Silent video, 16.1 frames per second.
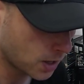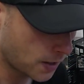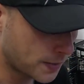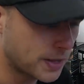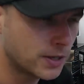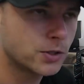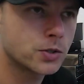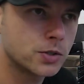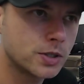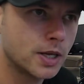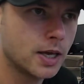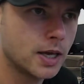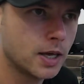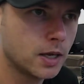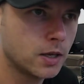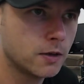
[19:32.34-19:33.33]
Then
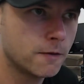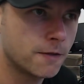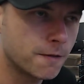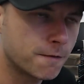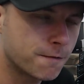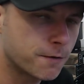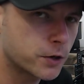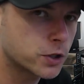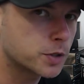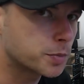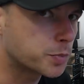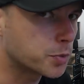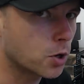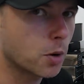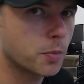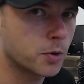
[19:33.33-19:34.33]
today, the
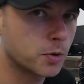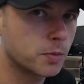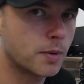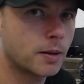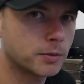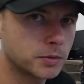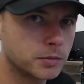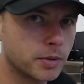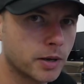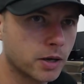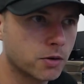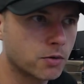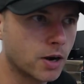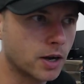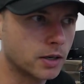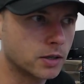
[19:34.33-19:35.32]
first proper mountain bike
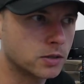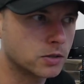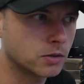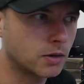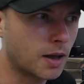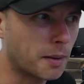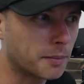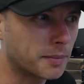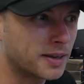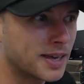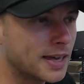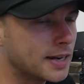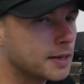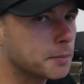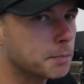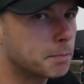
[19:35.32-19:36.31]
ride. So I'm
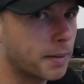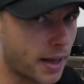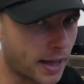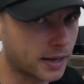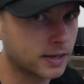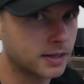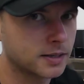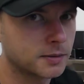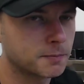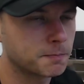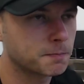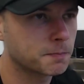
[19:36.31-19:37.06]
getting back.